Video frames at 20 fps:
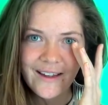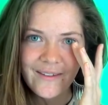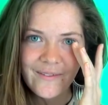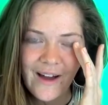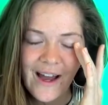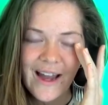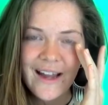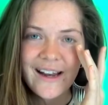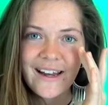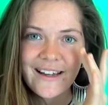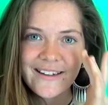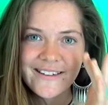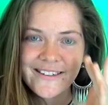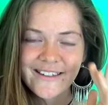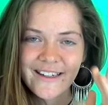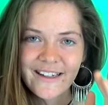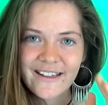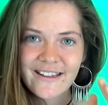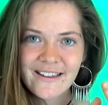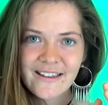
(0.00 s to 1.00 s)

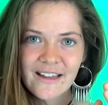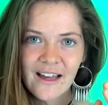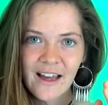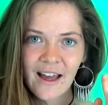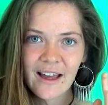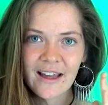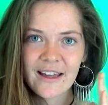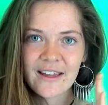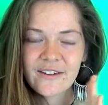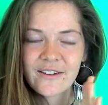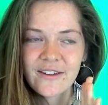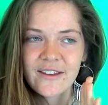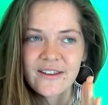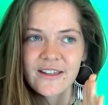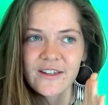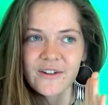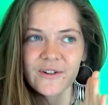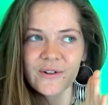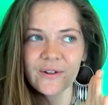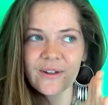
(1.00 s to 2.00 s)
eyelashes. He could
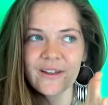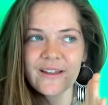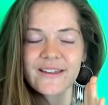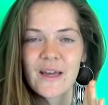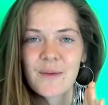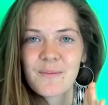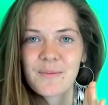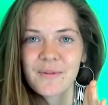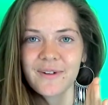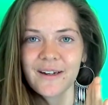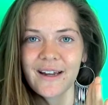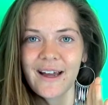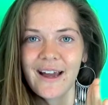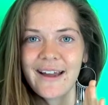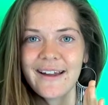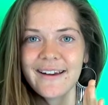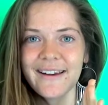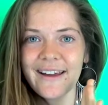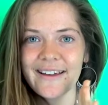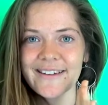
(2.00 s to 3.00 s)
see all the separate
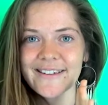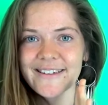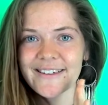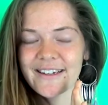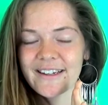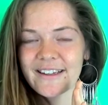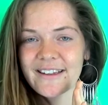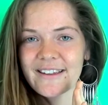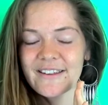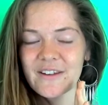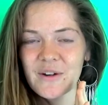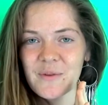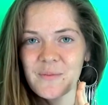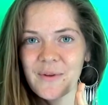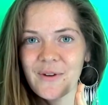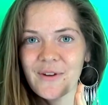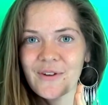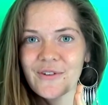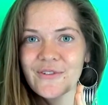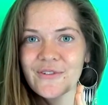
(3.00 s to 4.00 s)
eyelashes, so
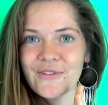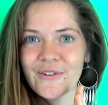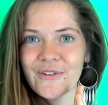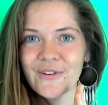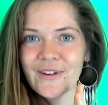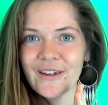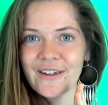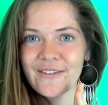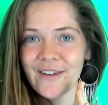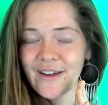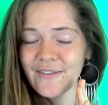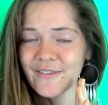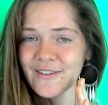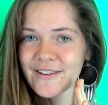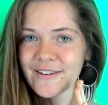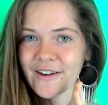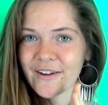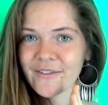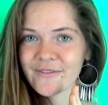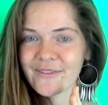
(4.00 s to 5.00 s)
beautiful, if I was
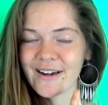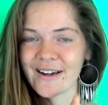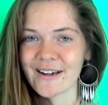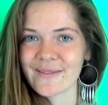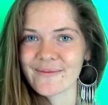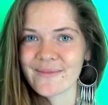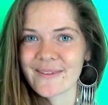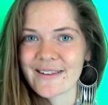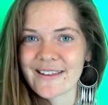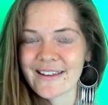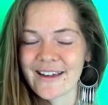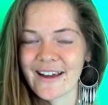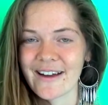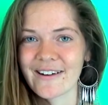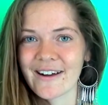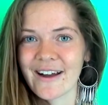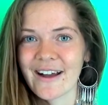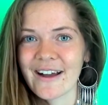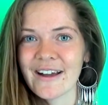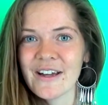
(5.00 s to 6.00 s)
not wearing
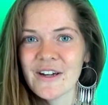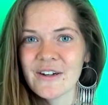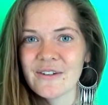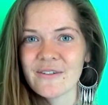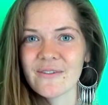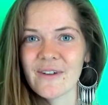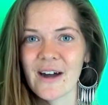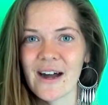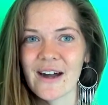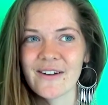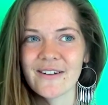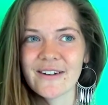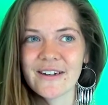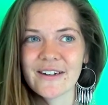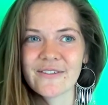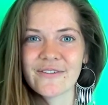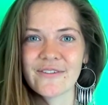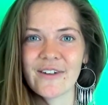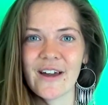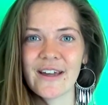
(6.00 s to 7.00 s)
mascara. While
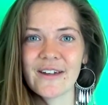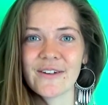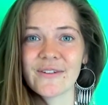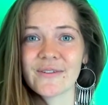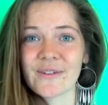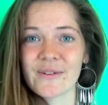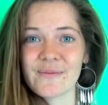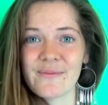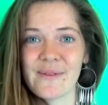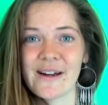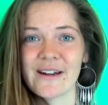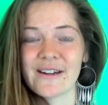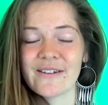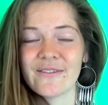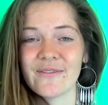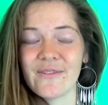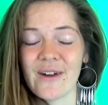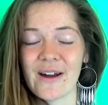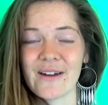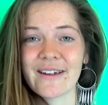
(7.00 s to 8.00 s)
if I were
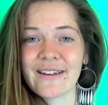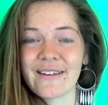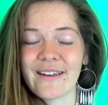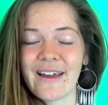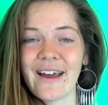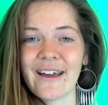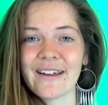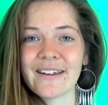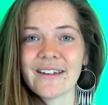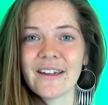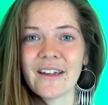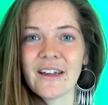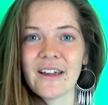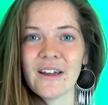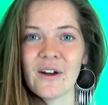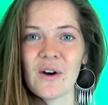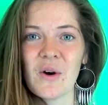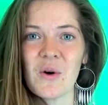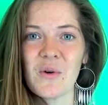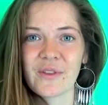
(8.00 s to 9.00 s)
wearing that,
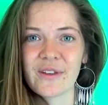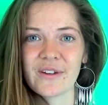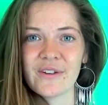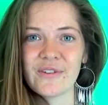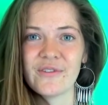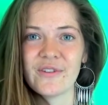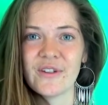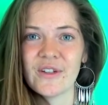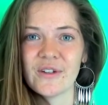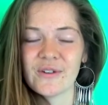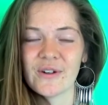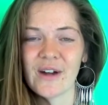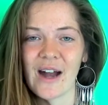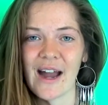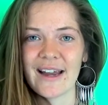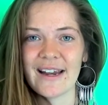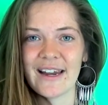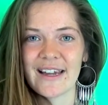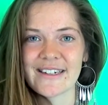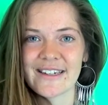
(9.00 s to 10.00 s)
often a few
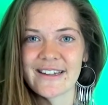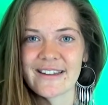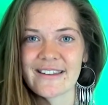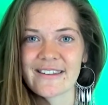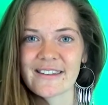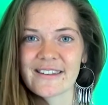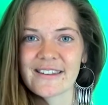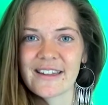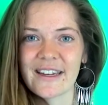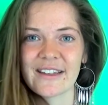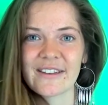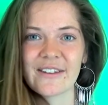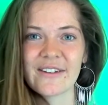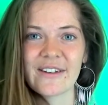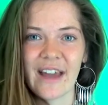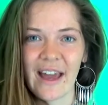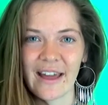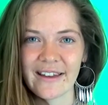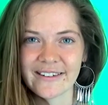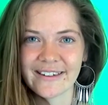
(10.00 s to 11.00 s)
eyelashes stick
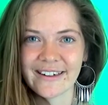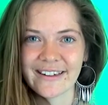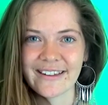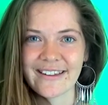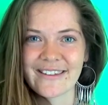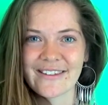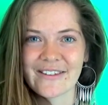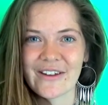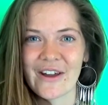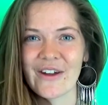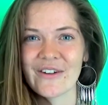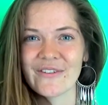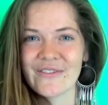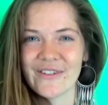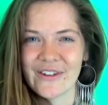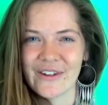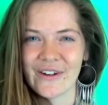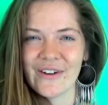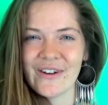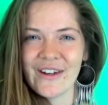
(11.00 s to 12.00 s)
together and stuff,
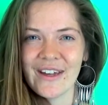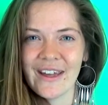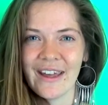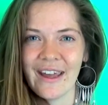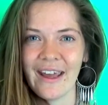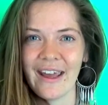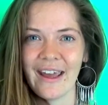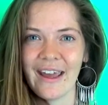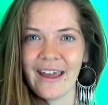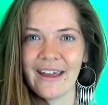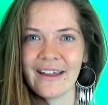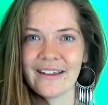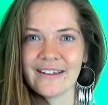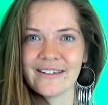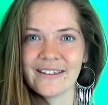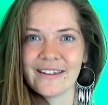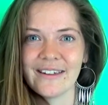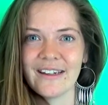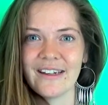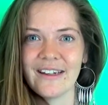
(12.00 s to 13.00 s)
you know.
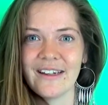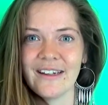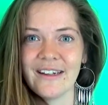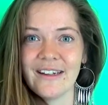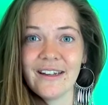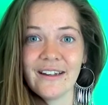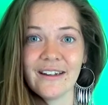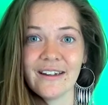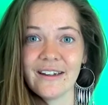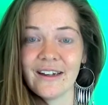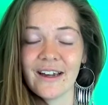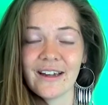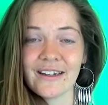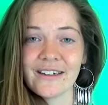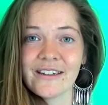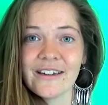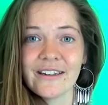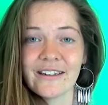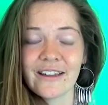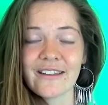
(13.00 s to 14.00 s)
And he
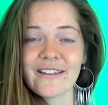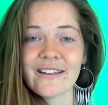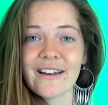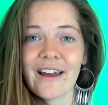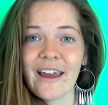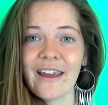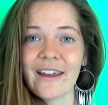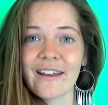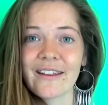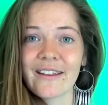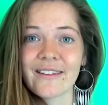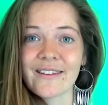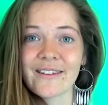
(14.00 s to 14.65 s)
actually disliked